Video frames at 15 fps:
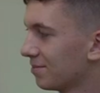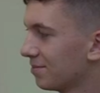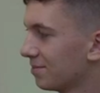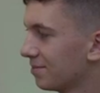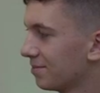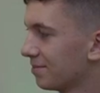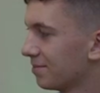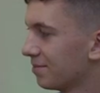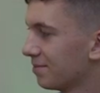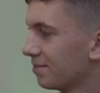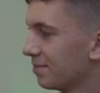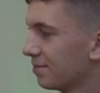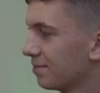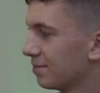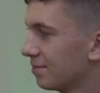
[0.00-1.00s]

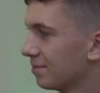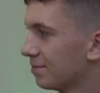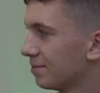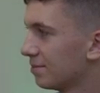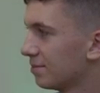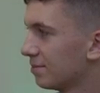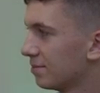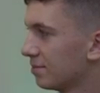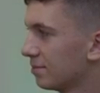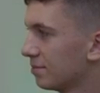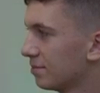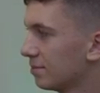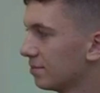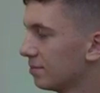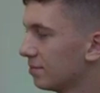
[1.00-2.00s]

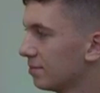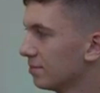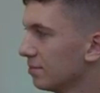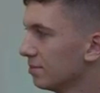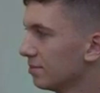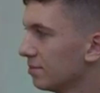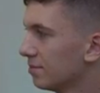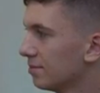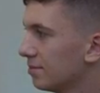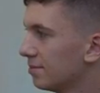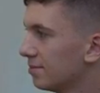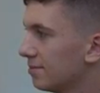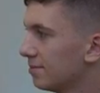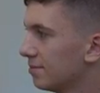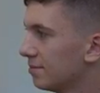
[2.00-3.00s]

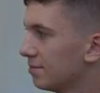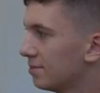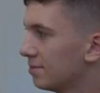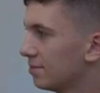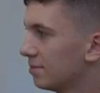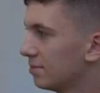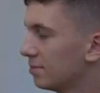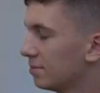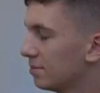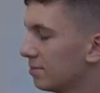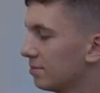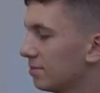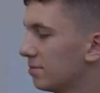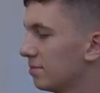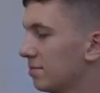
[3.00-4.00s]

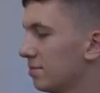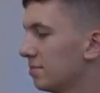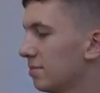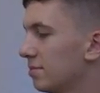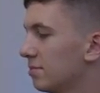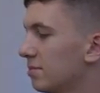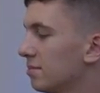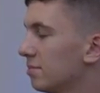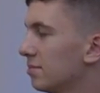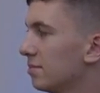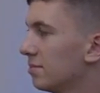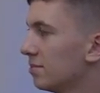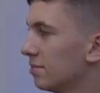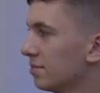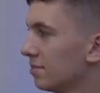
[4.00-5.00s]

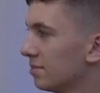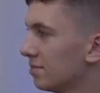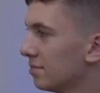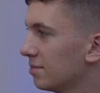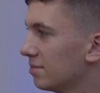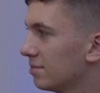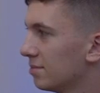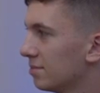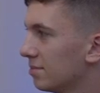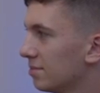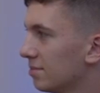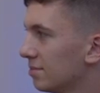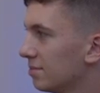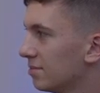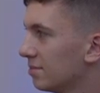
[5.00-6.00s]

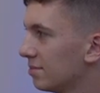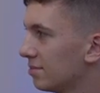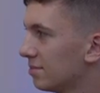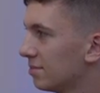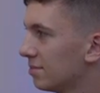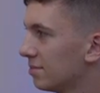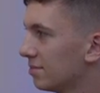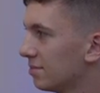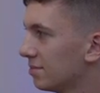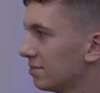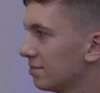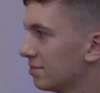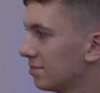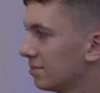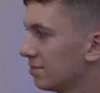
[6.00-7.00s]

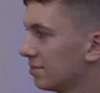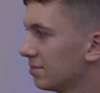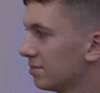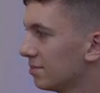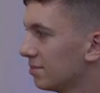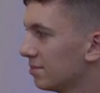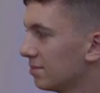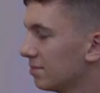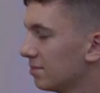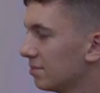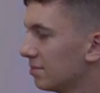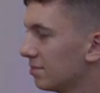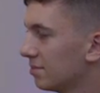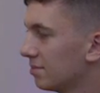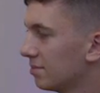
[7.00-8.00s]
(not speaking)